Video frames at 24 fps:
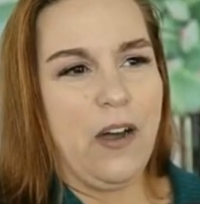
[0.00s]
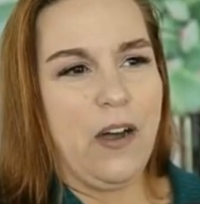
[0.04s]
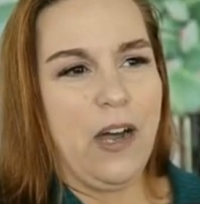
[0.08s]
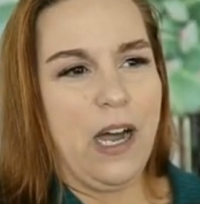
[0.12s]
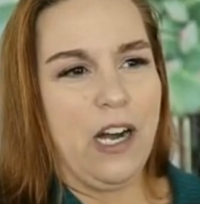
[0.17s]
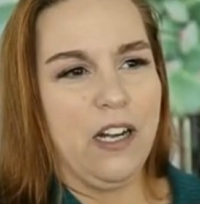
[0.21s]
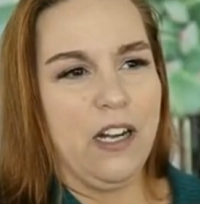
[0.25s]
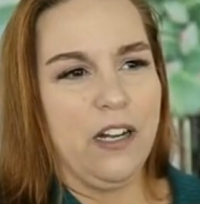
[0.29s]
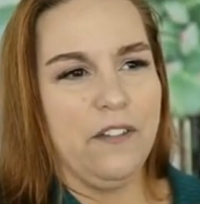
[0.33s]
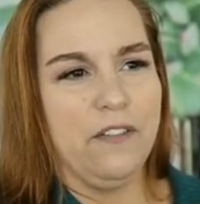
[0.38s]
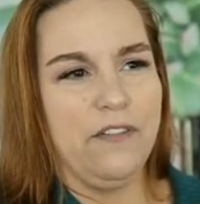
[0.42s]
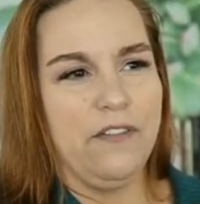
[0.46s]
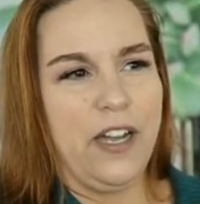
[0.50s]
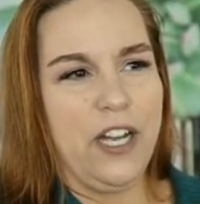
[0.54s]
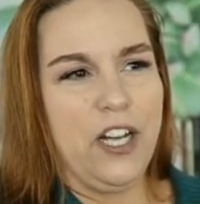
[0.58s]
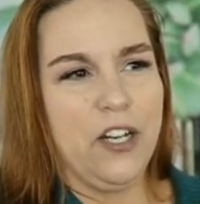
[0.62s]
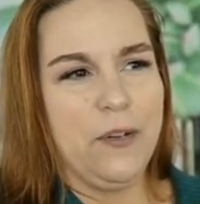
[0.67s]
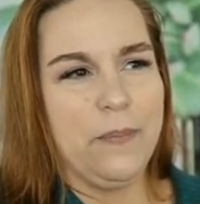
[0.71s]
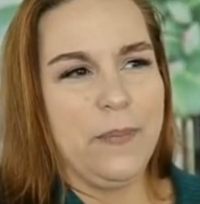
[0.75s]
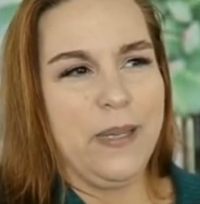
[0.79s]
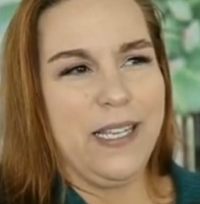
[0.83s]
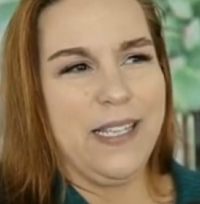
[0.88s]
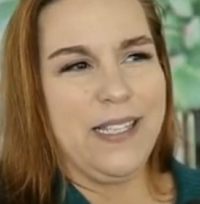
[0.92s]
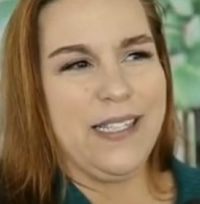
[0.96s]
our
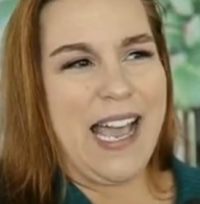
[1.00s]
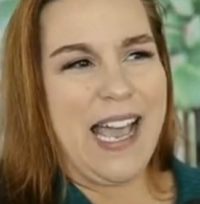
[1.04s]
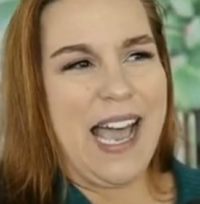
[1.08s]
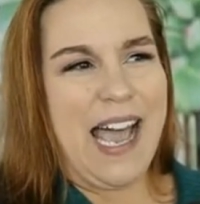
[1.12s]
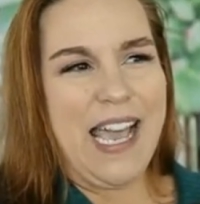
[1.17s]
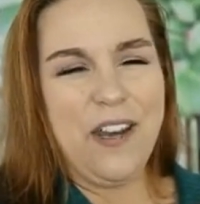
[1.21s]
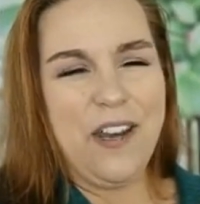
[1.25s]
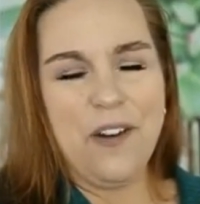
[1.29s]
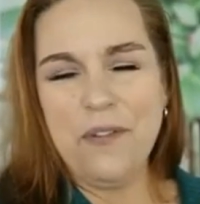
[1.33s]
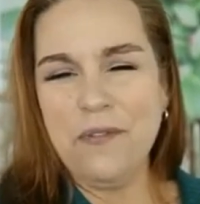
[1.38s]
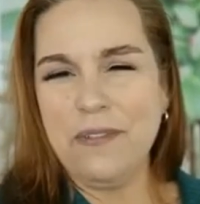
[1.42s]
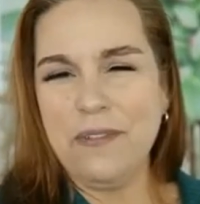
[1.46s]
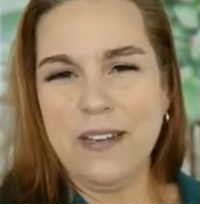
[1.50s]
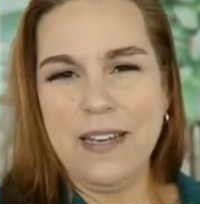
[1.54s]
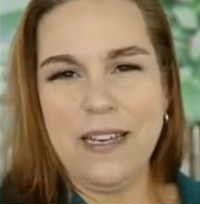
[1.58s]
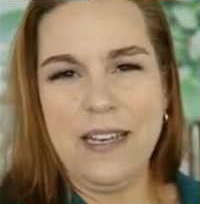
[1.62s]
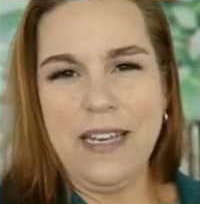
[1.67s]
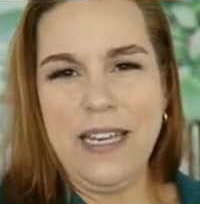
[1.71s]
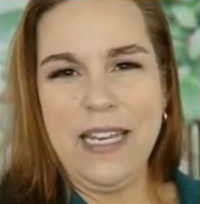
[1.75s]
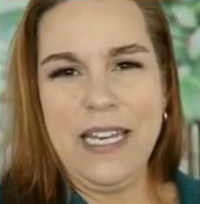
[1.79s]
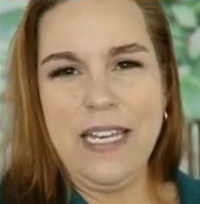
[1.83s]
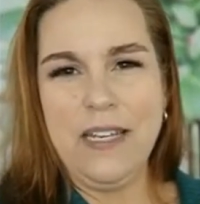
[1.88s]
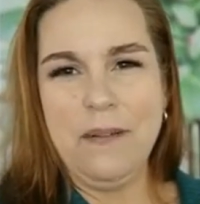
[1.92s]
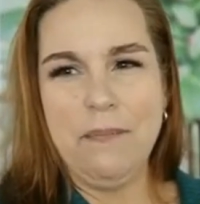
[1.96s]
environment is I don't
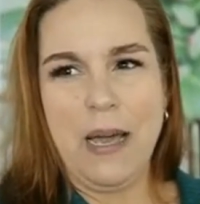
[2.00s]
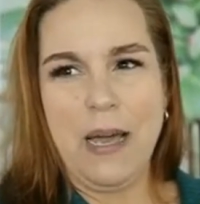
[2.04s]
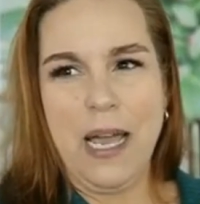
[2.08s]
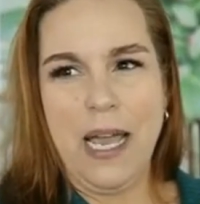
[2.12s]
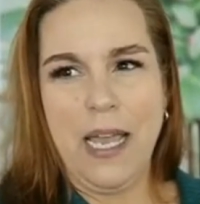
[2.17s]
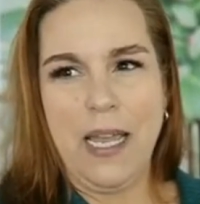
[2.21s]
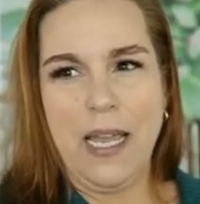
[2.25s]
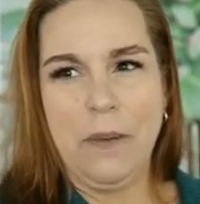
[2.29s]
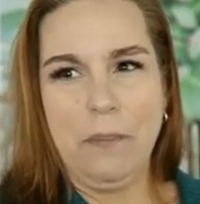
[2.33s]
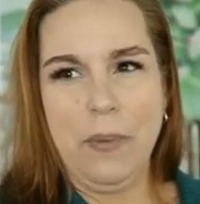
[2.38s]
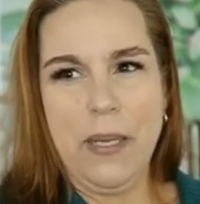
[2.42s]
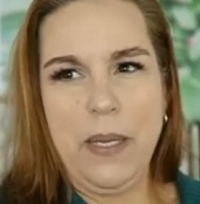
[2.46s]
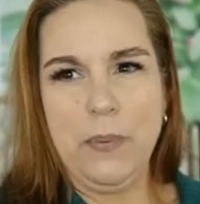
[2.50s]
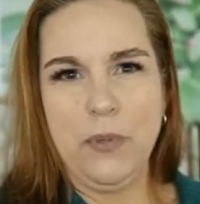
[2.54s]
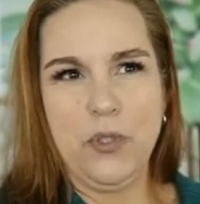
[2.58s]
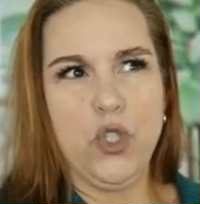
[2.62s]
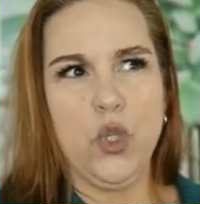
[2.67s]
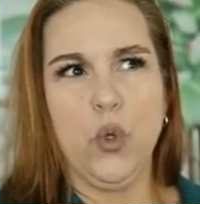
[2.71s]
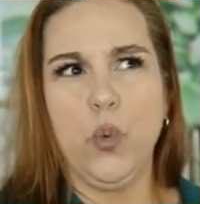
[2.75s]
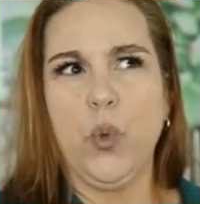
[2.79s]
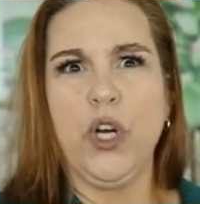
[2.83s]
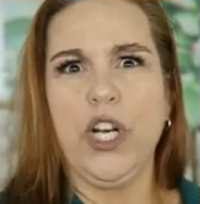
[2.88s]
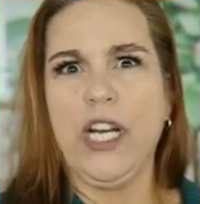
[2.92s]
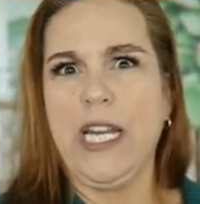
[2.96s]
need my people
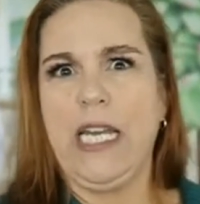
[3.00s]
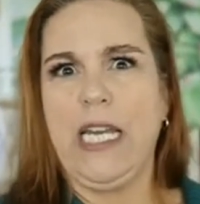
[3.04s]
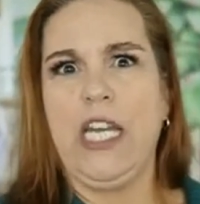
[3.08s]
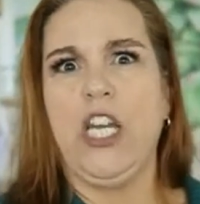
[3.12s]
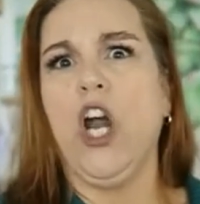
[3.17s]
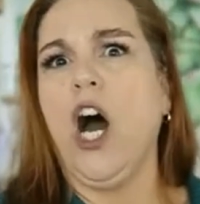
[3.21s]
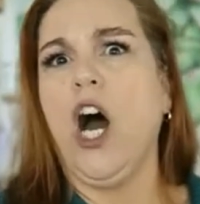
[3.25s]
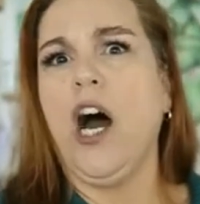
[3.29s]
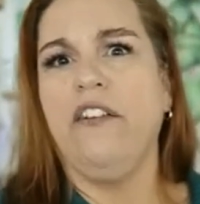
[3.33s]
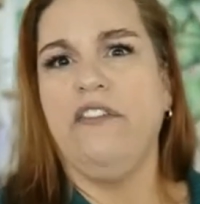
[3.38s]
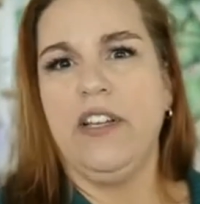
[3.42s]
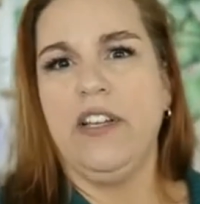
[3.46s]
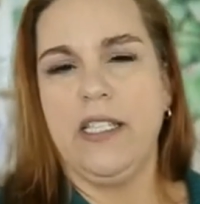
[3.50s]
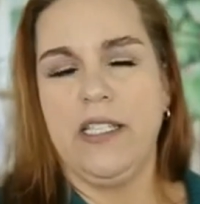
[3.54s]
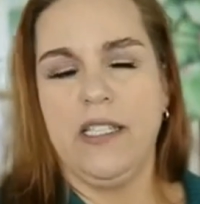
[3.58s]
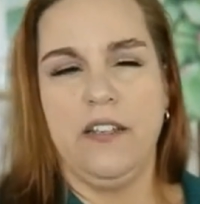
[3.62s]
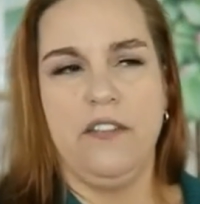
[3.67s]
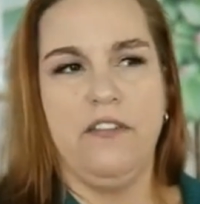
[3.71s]
to work in an office.